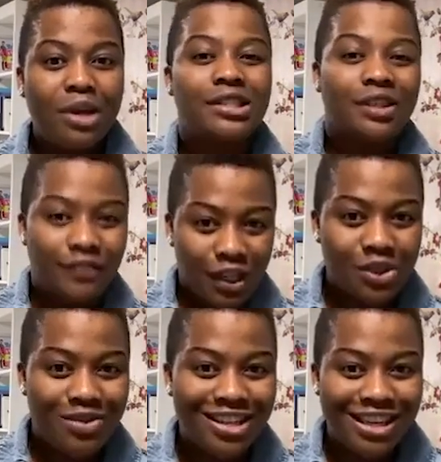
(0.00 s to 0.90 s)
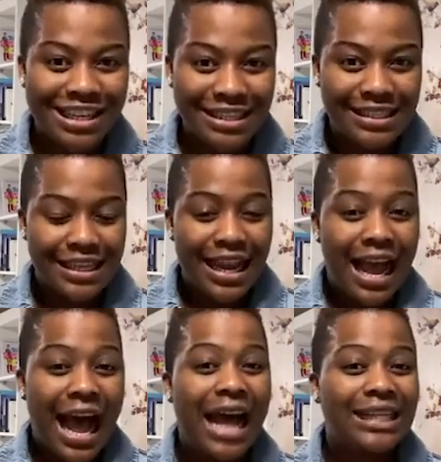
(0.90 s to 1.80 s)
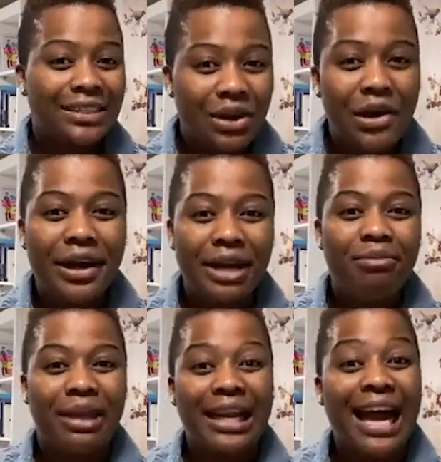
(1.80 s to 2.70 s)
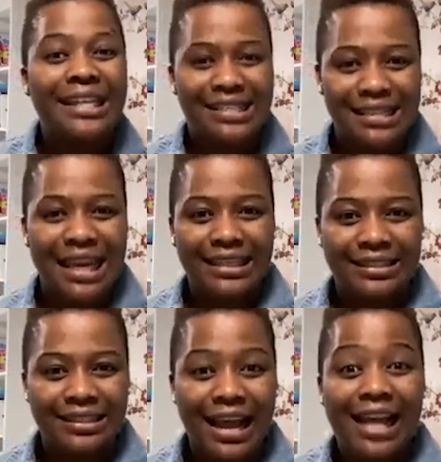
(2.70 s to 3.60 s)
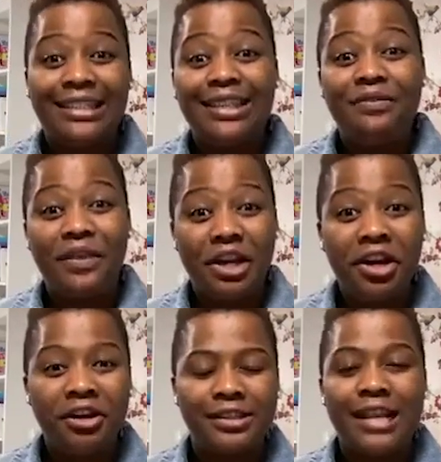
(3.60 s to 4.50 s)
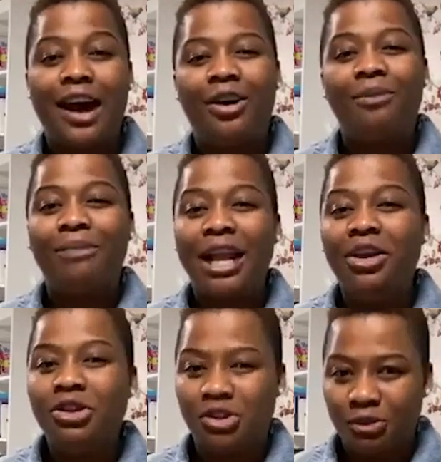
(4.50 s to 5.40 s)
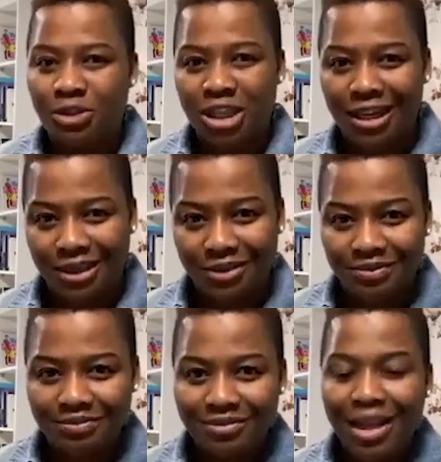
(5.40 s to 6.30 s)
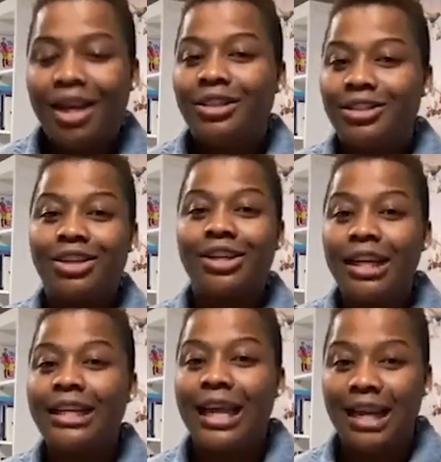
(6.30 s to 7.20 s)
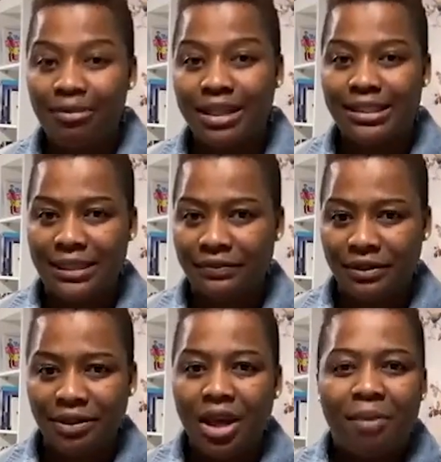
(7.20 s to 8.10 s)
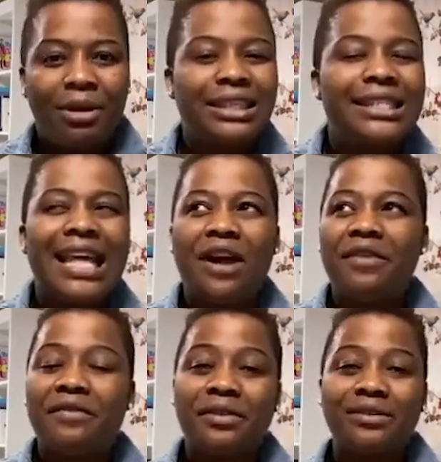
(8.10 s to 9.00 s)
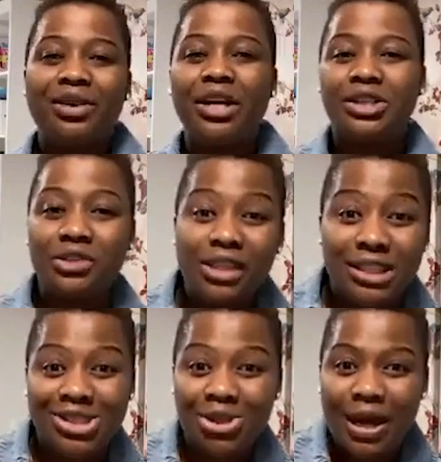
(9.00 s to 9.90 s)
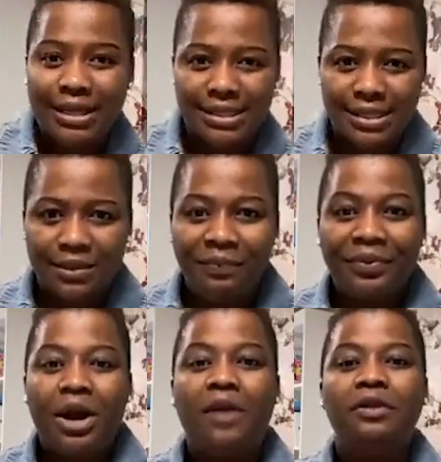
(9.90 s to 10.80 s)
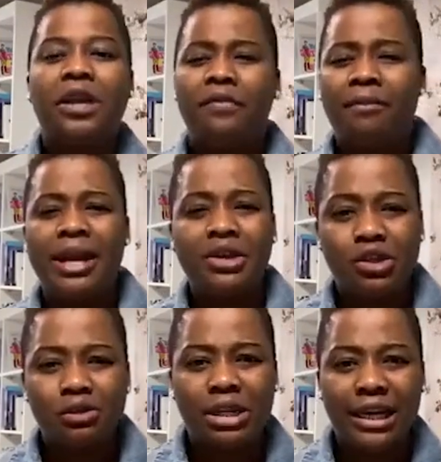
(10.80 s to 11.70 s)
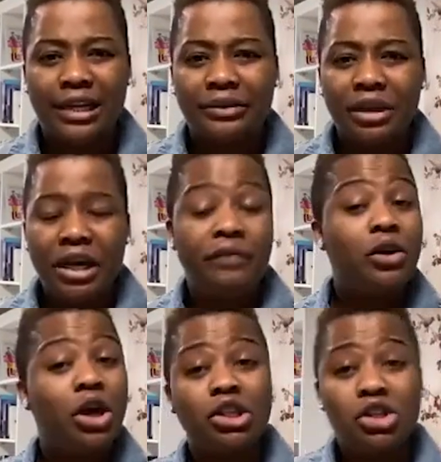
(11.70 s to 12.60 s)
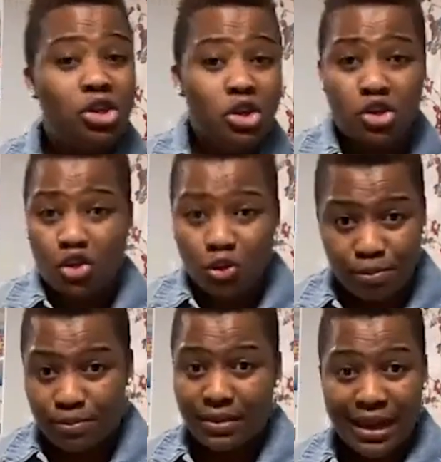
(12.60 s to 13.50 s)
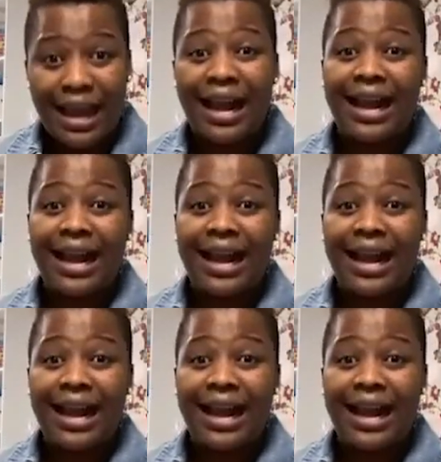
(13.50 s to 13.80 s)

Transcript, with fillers: most of those questions has already been answered, and the videos are on my YouTube channel, Doctor Linda Iheme T V. But instead of even going through the stress of looking for my YouTube channel. If you go to YouTube